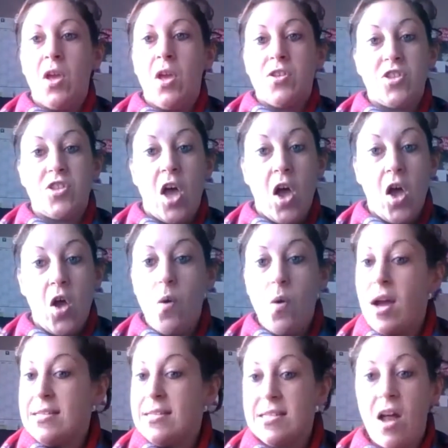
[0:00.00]
So I
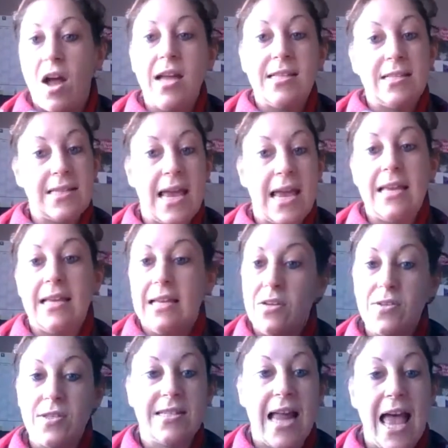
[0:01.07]
started to take little
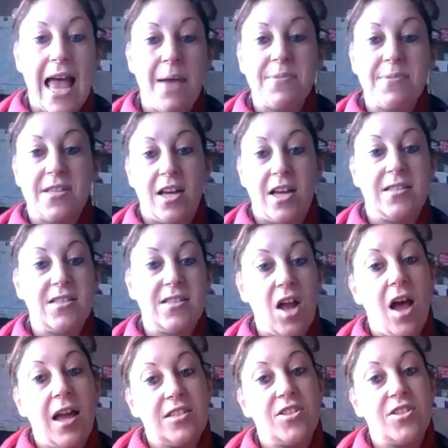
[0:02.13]
steps, and I'd
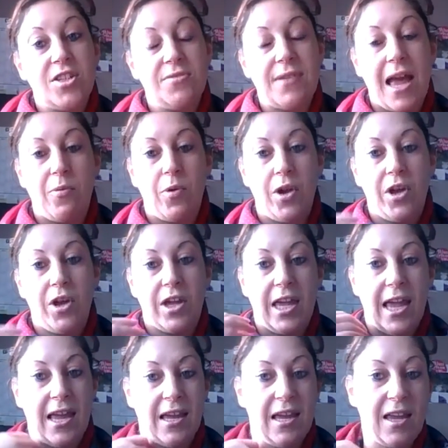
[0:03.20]
started to do
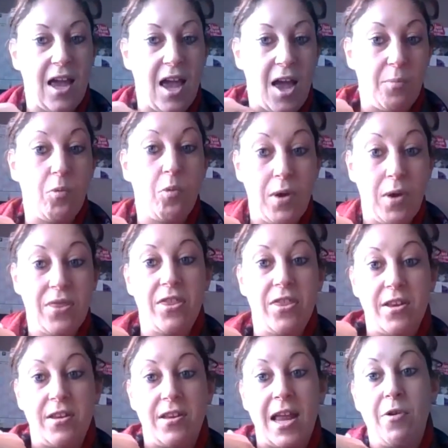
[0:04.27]
networking with
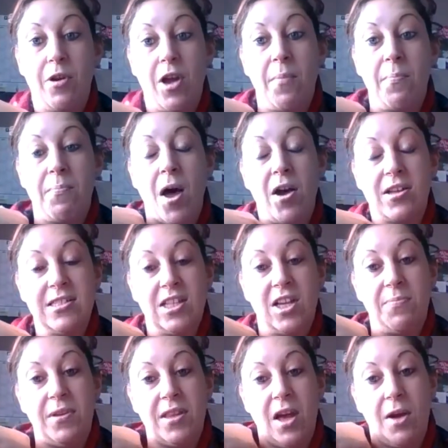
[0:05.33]
the network marketing
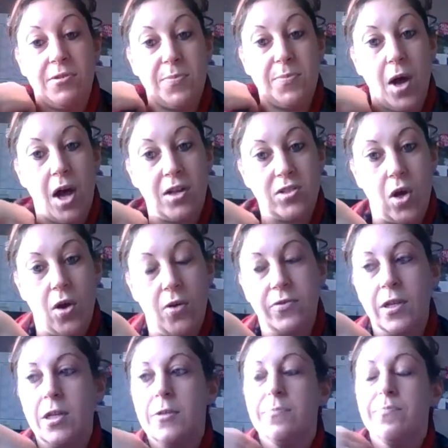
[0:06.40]
company that I was part of.
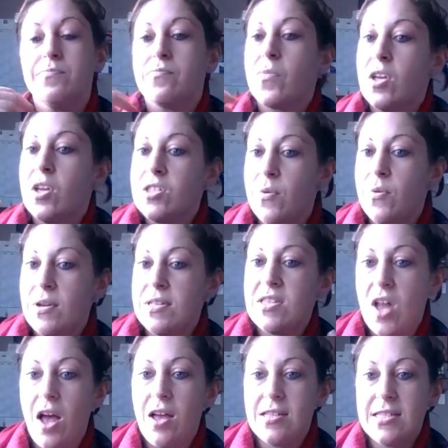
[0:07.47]
So I'd
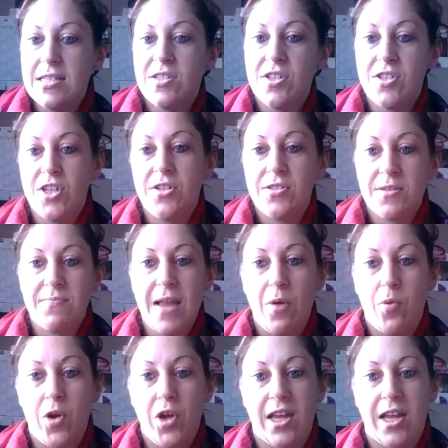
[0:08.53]
started to do some
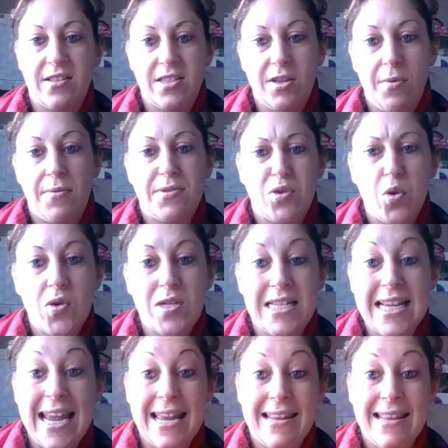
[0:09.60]
networking, so I was
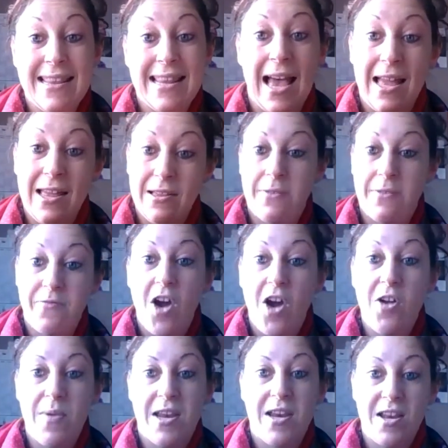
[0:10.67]
already in that
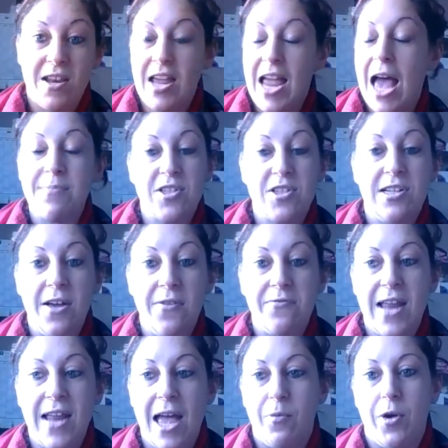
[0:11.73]
environment, and I absolutely loved
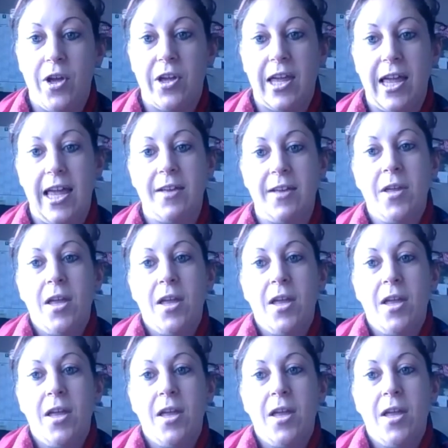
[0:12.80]
networking.